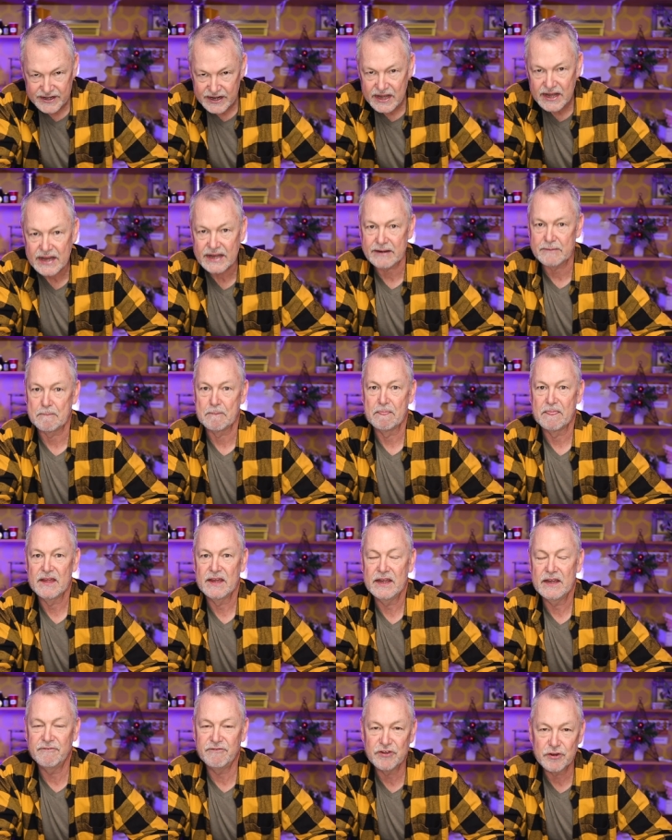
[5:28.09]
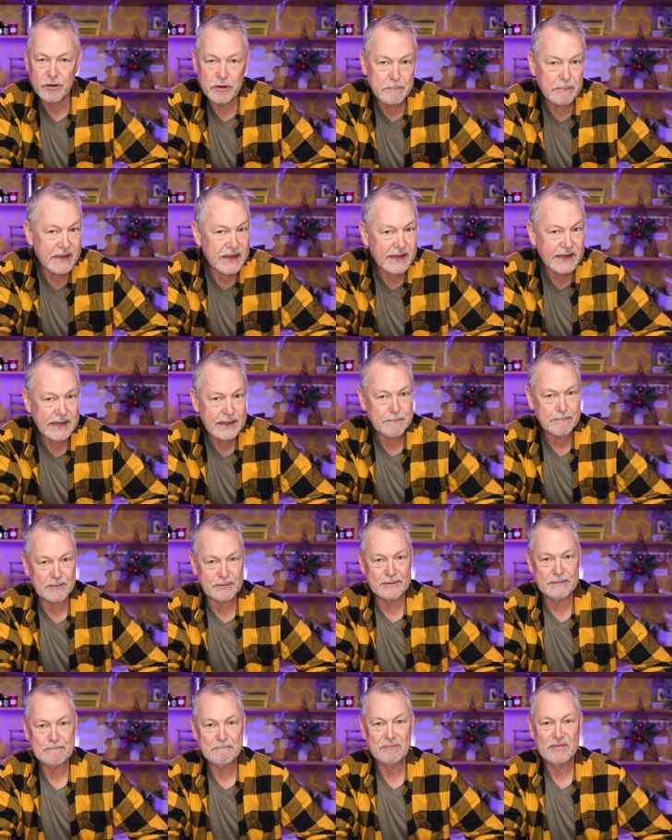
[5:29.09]
not, if you're a
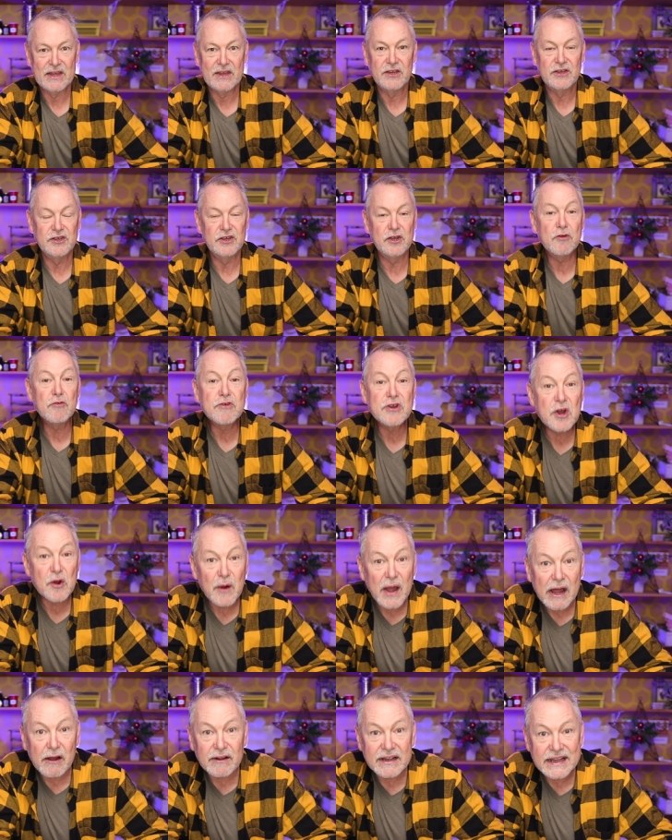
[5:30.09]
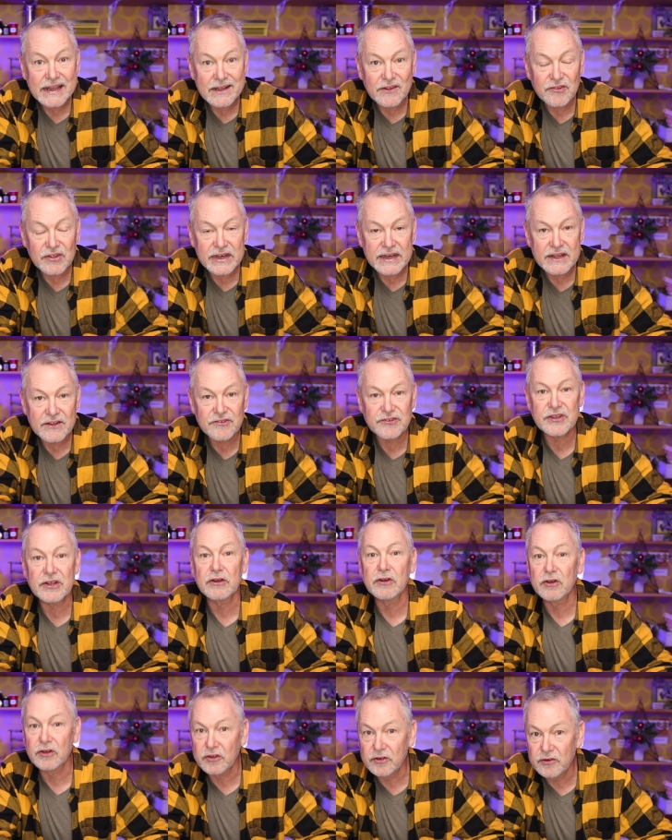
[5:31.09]
beekeeper, you know how easy it is to
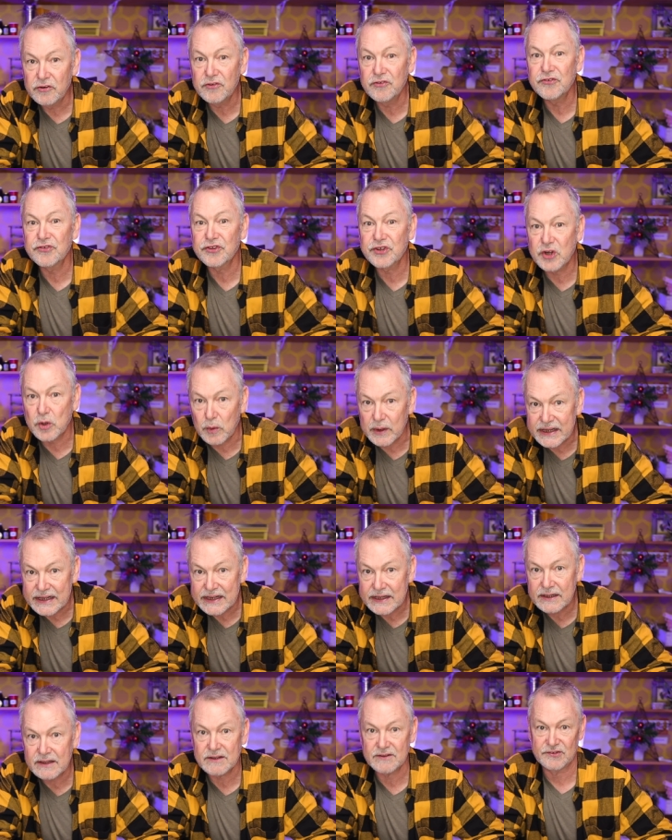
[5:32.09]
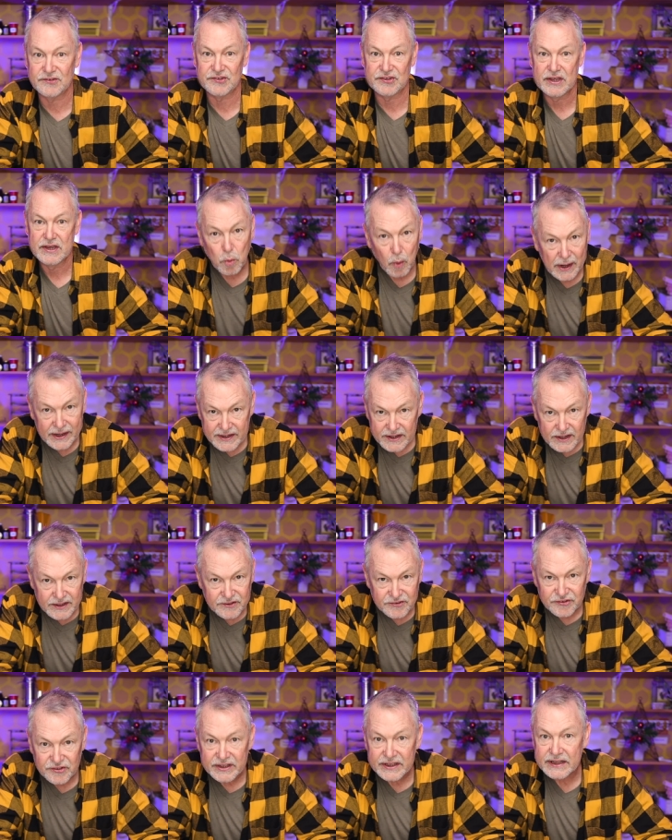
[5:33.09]
lose queens. Quite
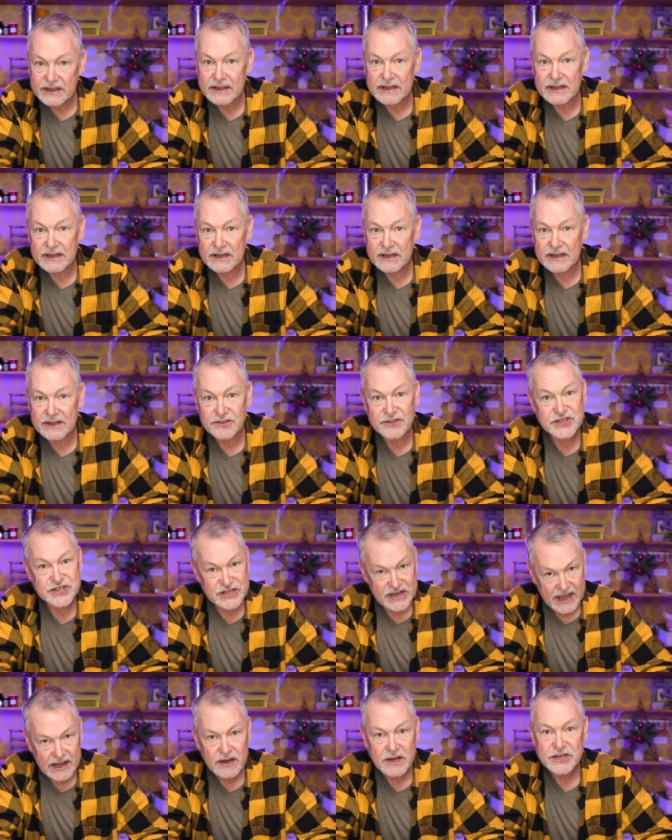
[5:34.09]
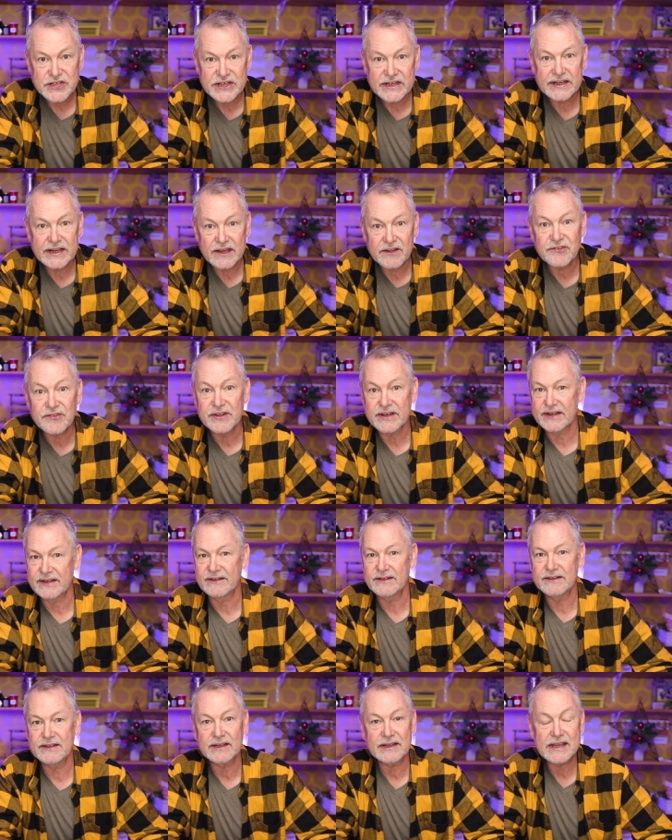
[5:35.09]
honestly, it's challenging, isn't
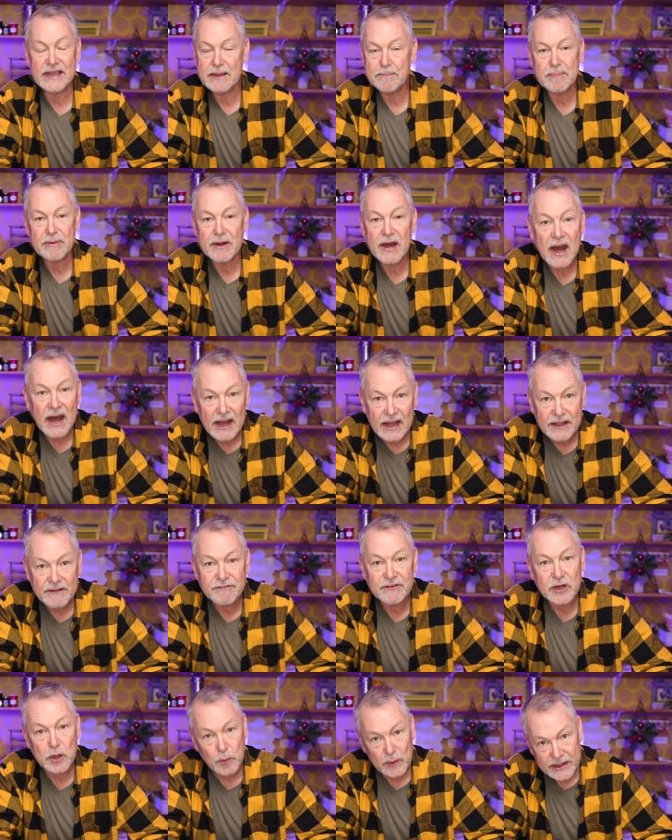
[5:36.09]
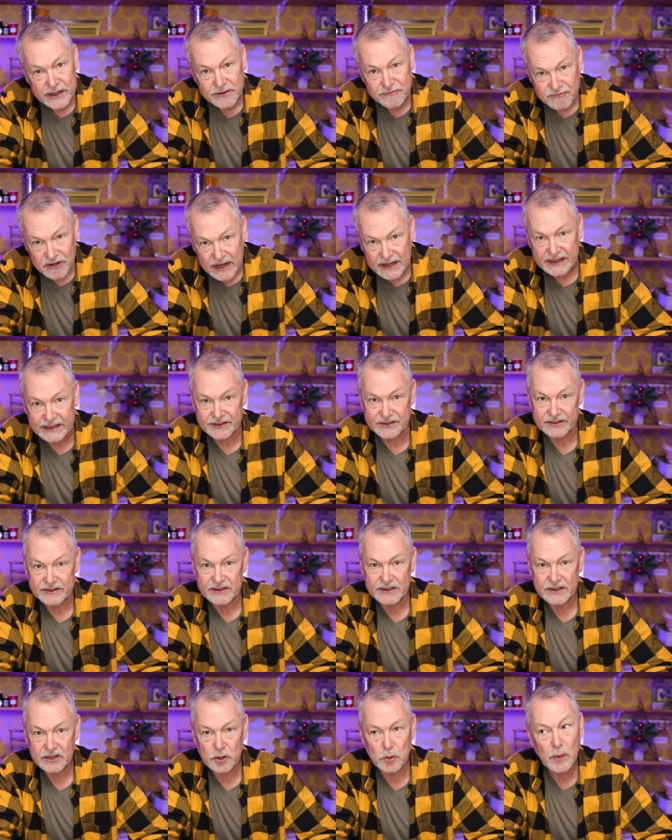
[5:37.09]
it, to keep a hive queen right.
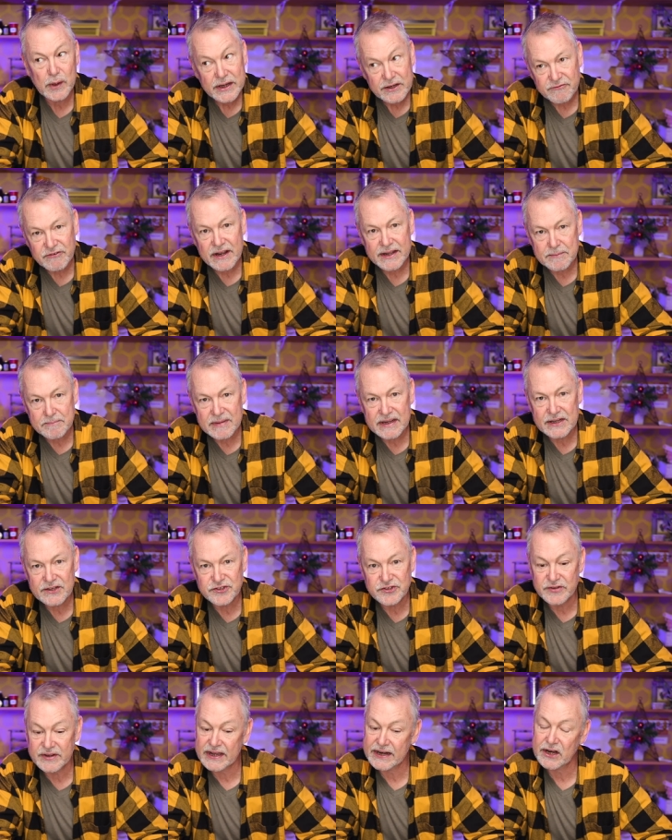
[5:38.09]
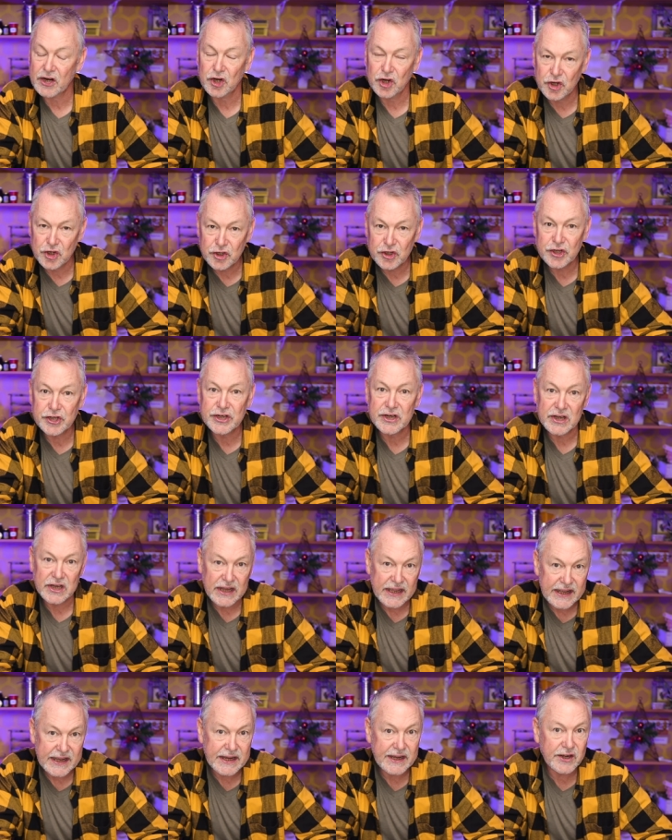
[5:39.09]
Queen right means you have got a good
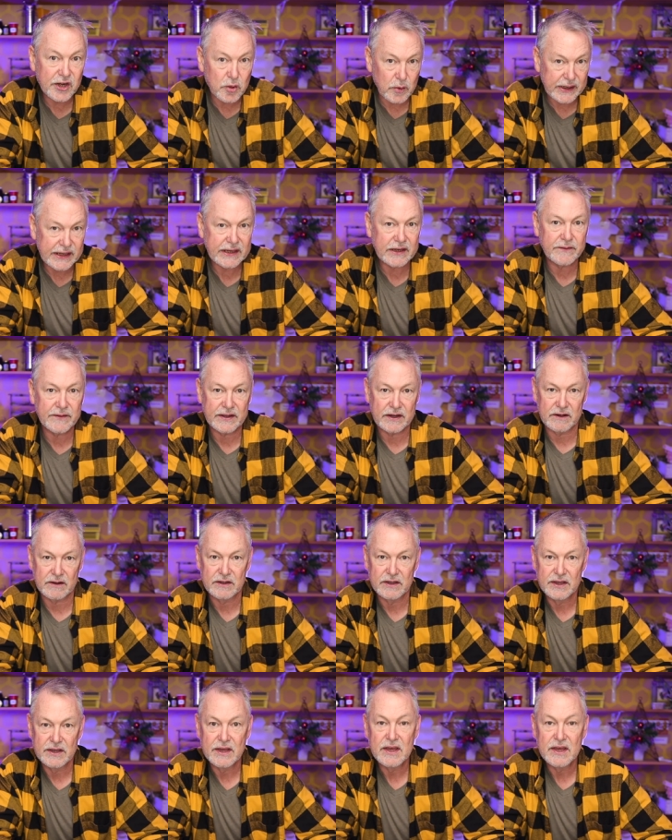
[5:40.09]
laying queen in there.